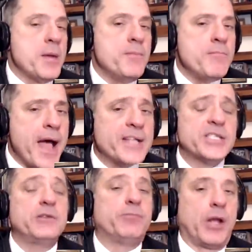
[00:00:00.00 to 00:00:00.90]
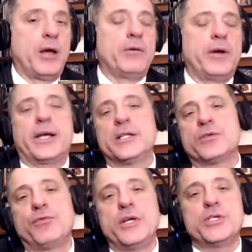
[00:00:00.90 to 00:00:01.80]
It would be a massive blow
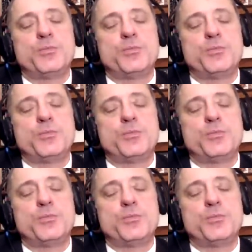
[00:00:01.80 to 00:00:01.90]
against